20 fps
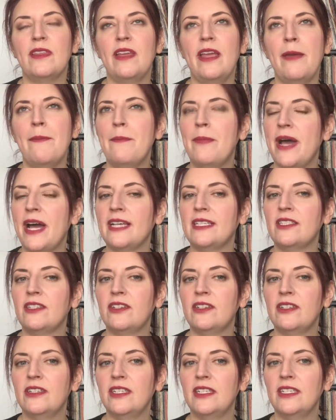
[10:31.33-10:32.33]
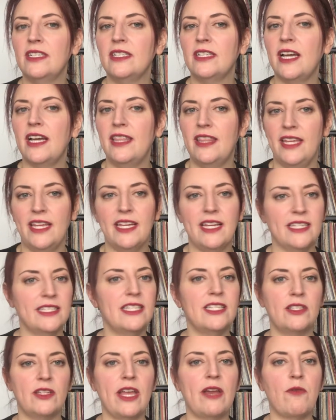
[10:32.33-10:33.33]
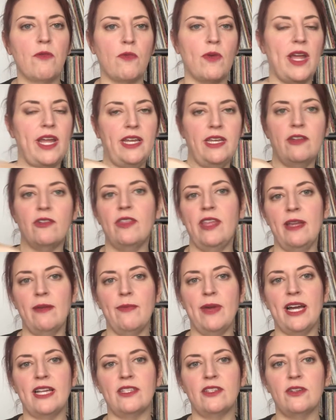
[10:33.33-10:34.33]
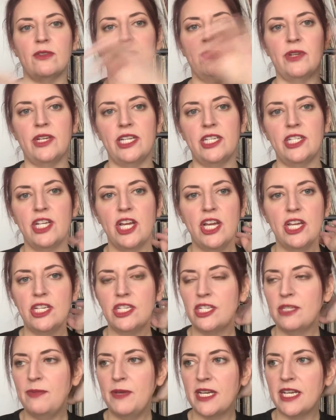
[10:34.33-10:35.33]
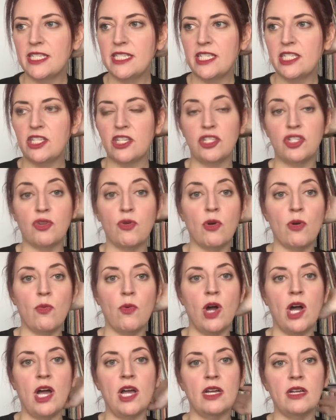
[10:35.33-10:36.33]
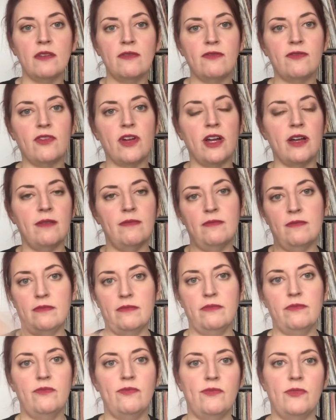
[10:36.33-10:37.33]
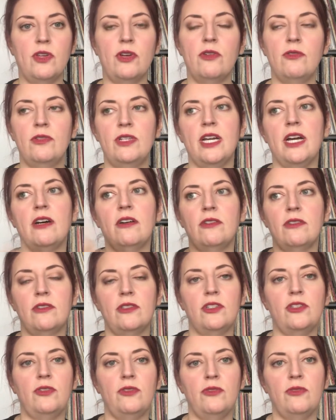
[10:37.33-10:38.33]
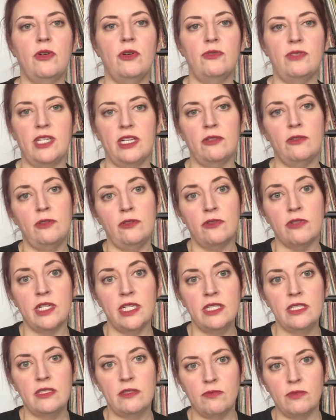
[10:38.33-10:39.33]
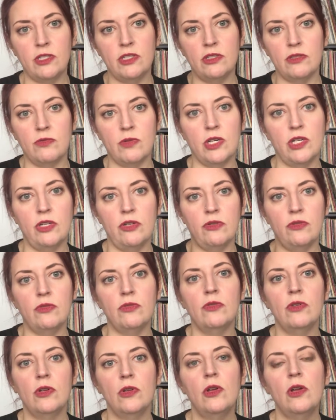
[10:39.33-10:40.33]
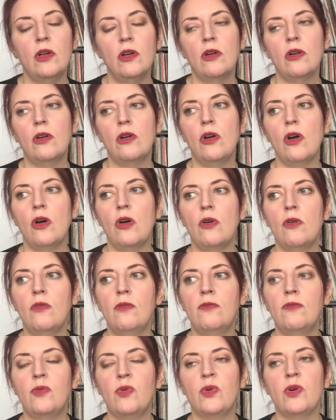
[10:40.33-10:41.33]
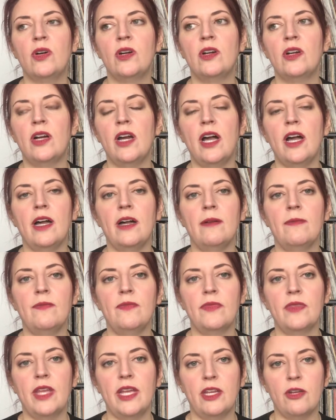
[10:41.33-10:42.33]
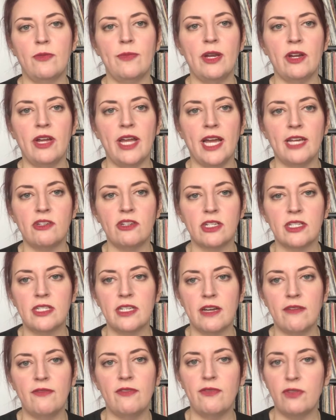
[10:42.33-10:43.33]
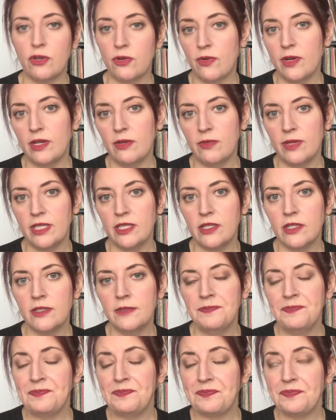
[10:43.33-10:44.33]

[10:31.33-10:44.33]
Ambassador, I think, because it's like right near the Ambassador Bridge, just because it's a short walk from the hotel to Hotel du Grace, which is where you go for like your bariatric stuff if you're going to Windsor.